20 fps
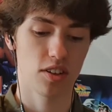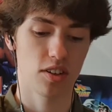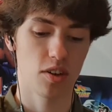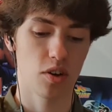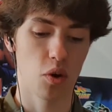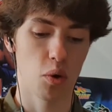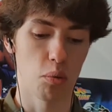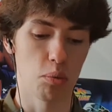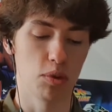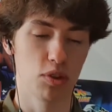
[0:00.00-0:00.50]

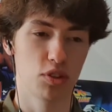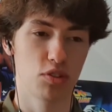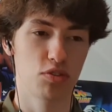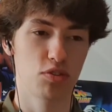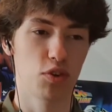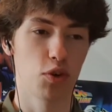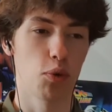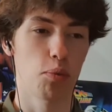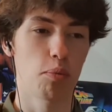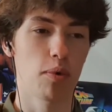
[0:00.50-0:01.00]
almost
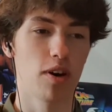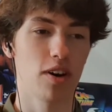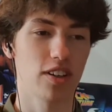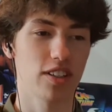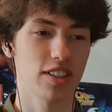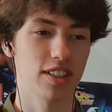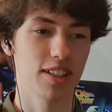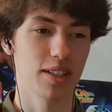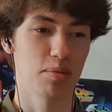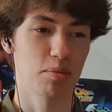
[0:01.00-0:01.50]
full
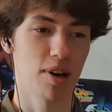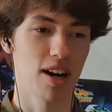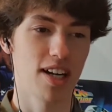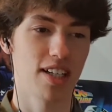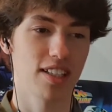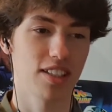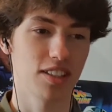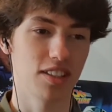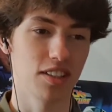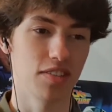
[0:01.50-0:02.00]
marks in the
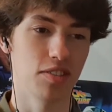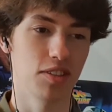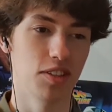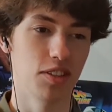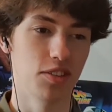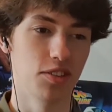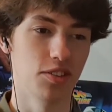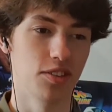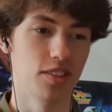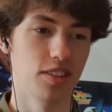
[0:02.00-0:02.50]
practical if you
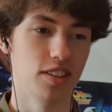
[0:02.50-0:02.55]
don't